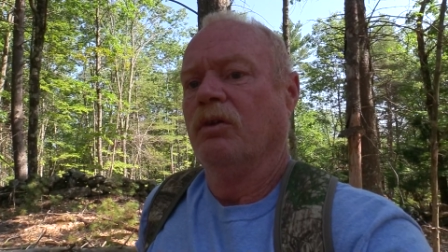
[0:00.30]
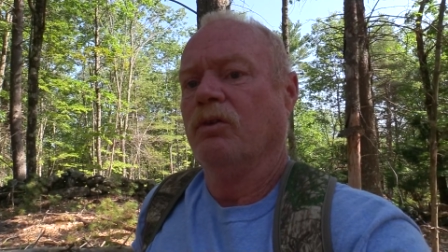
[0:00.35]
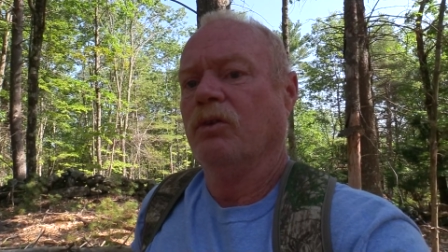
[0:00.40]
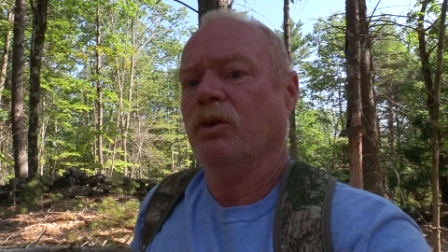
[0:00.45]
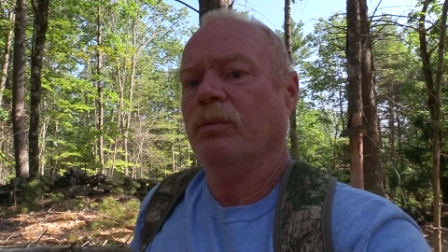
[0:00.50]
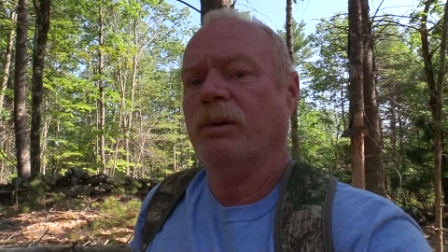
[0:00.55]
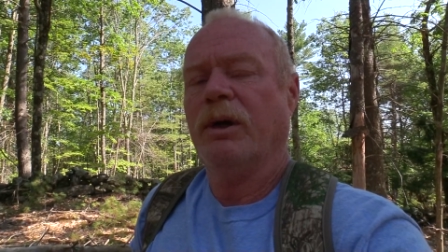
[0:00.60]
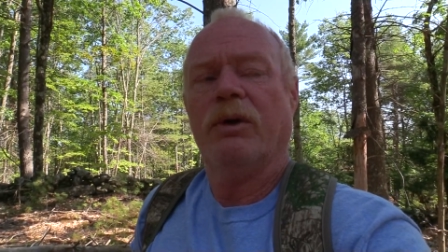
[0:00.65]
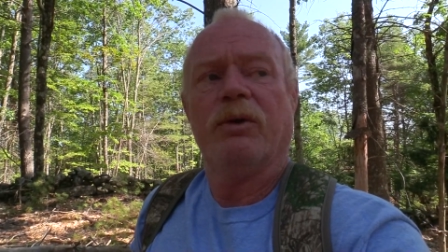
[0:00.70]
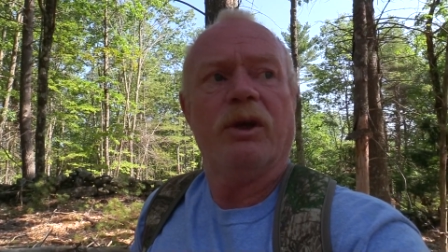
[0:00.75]
So
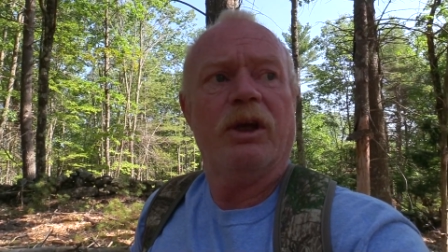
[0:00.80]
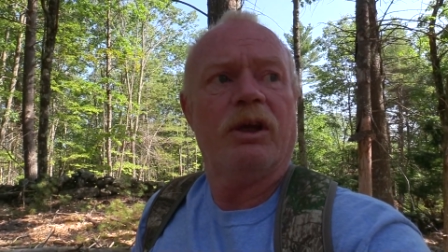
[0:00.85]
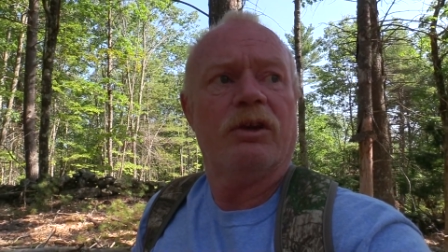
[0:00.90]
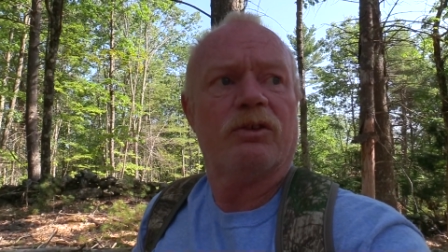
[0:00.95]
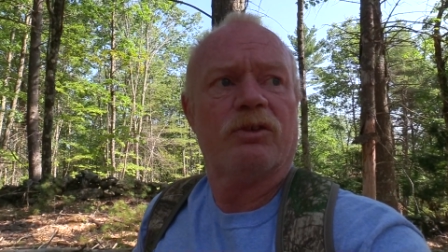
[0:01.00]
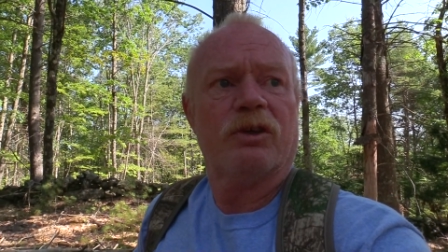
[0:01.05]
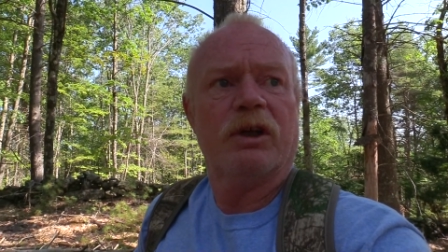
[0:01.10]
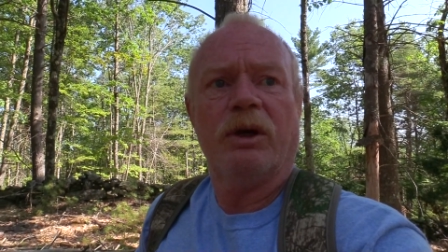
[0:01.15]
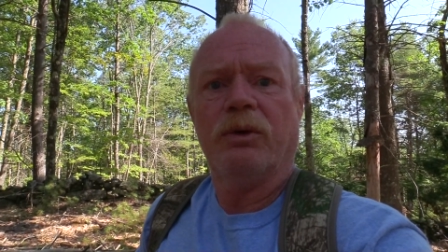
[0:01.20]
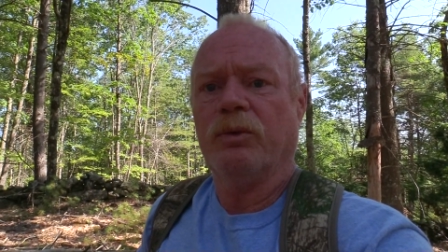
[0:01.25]
I'm out here
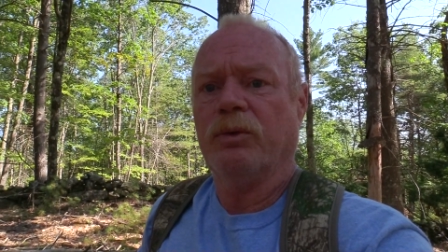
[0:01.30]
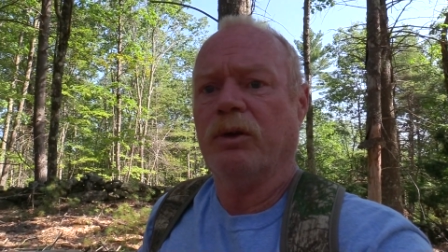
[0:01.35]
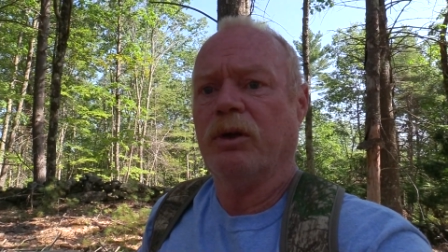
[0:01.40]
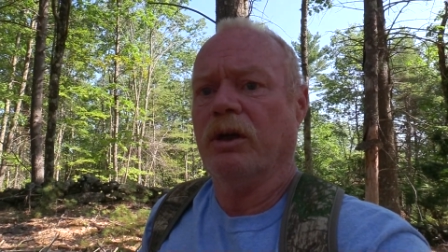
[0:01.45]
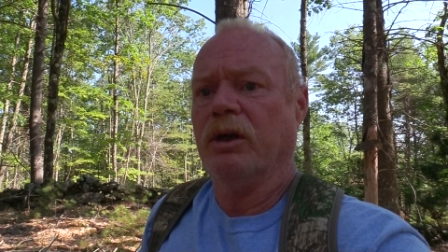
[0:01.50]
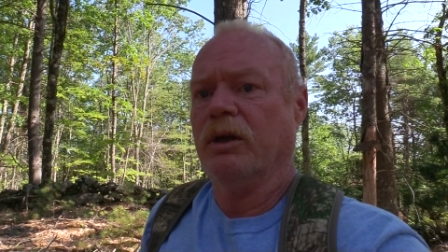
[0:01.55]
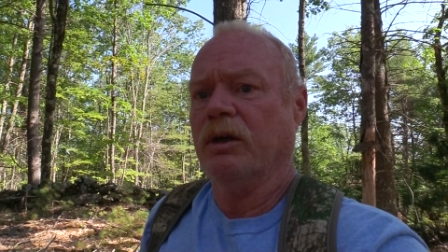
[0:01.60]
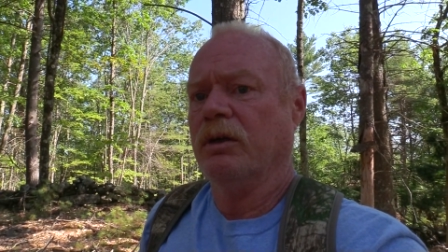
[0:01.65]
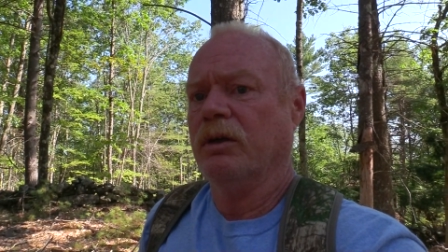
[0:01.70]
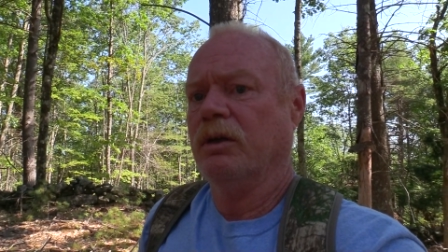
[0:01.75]
scouting
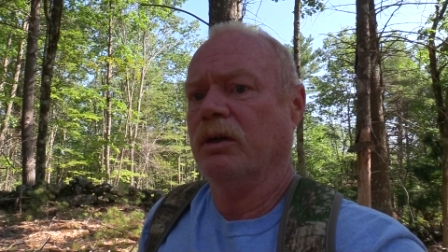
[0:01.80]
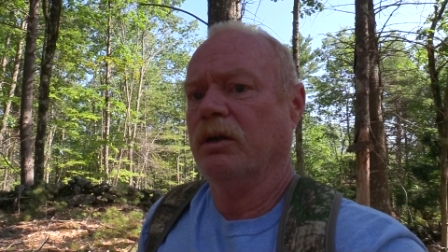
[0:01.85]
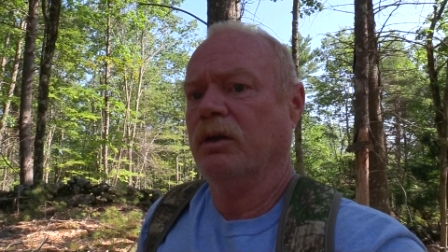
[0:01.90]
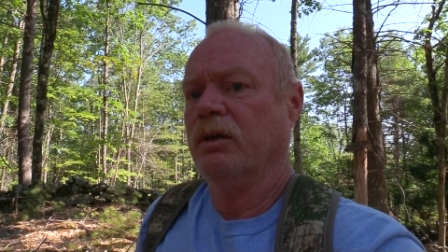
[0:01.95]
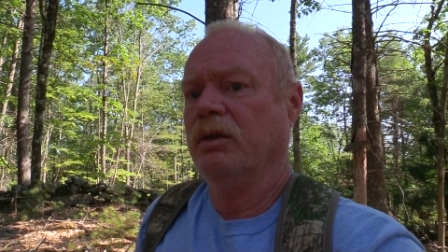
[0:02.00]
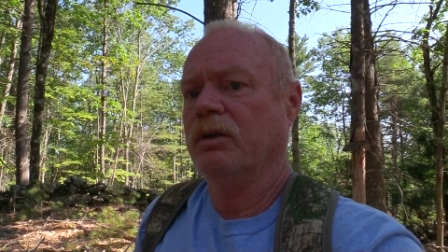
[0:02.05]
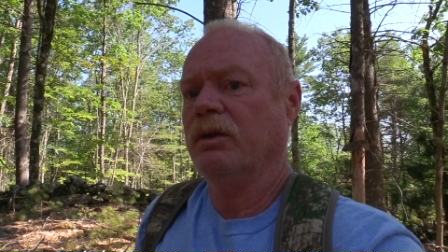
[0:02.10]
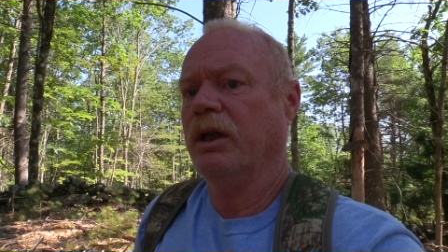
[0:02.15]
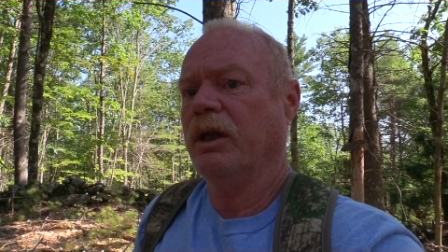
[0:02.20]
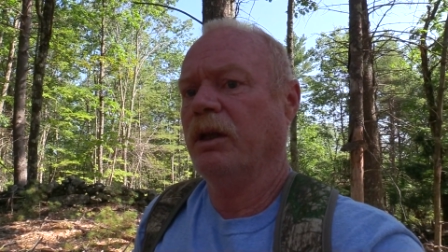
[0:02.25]

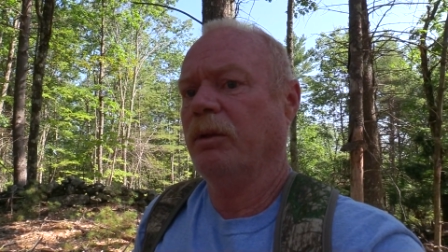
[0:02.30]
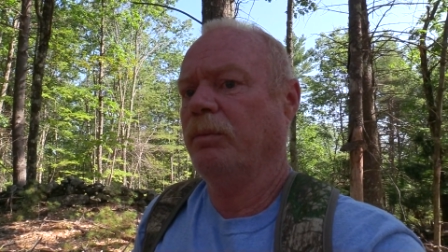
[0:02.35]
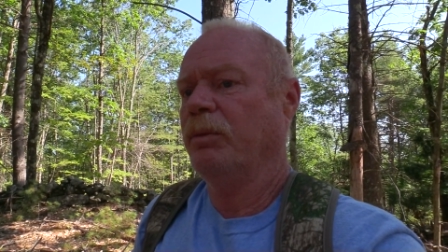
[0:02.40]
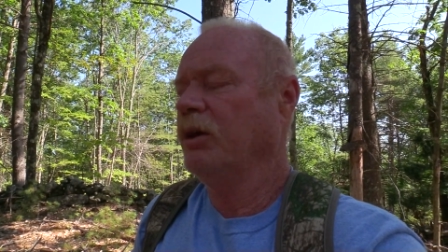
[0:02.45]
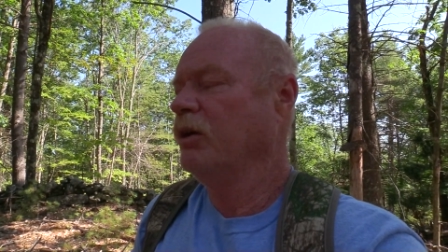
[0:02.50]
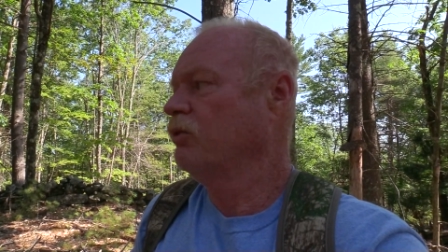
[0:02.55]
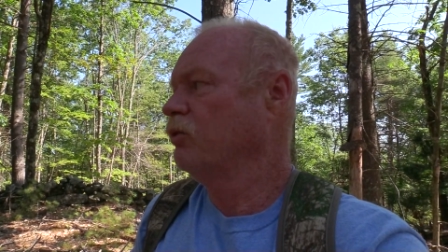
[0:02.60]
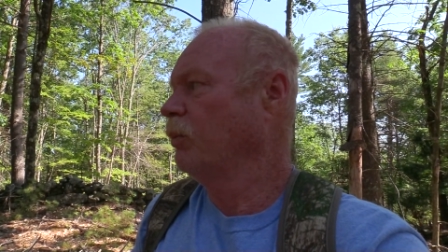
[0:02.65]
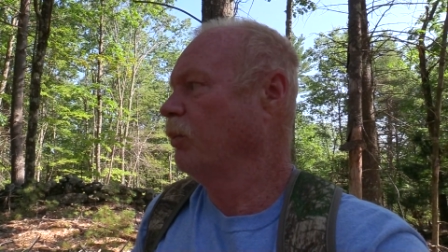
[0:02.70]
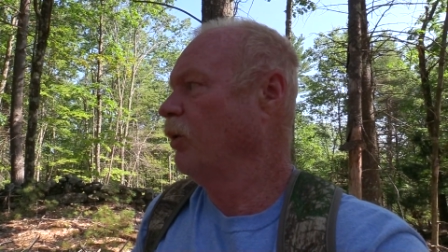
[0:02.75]
another
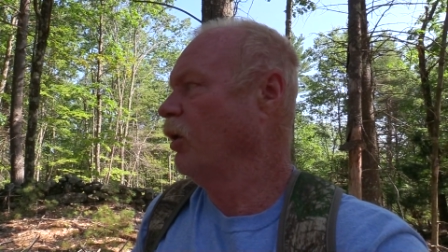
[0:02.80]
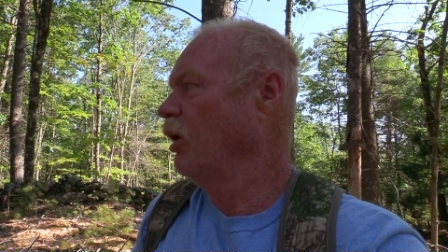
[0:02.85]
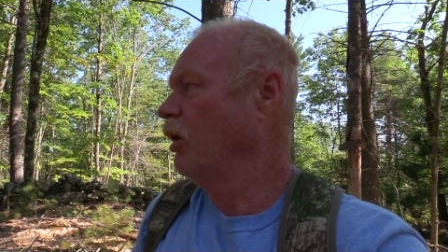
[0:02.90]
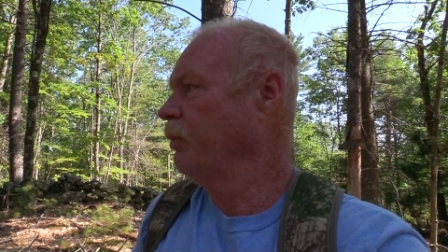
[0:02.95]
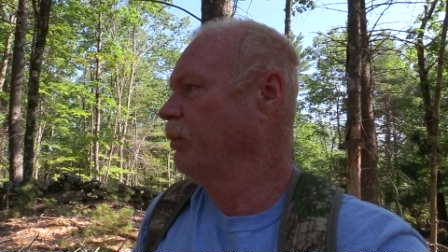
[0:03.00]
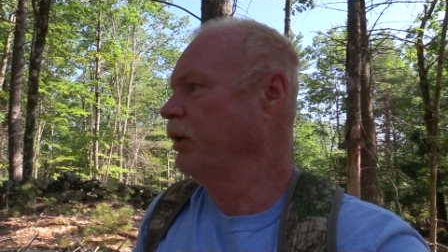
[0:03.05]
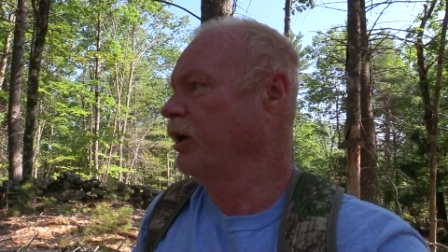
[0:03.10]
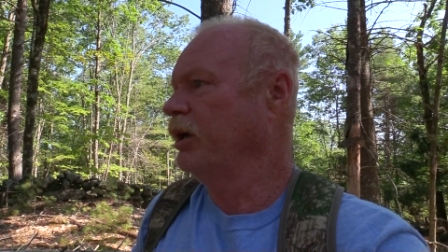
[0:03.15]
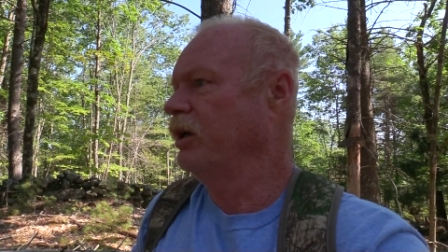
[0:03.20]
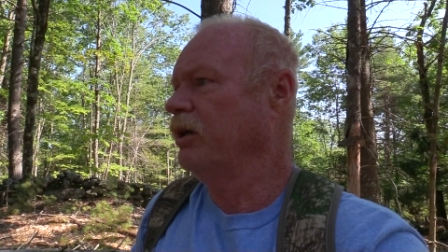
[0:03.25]
piece of
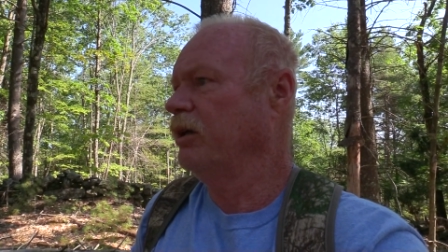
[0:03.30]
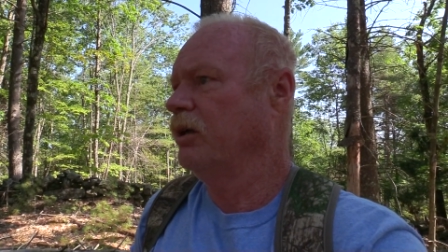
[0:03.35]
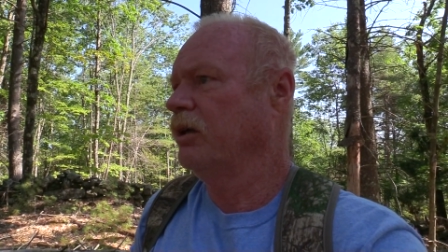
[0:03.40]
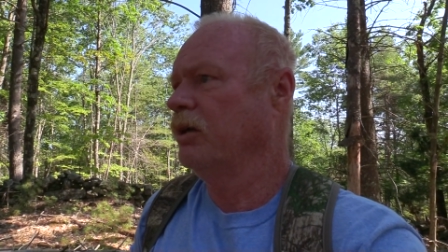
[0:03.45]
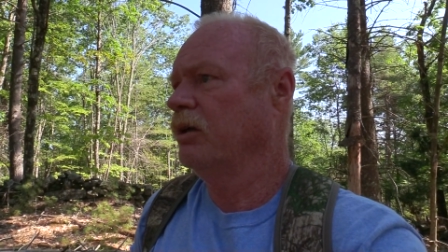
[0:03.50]
property,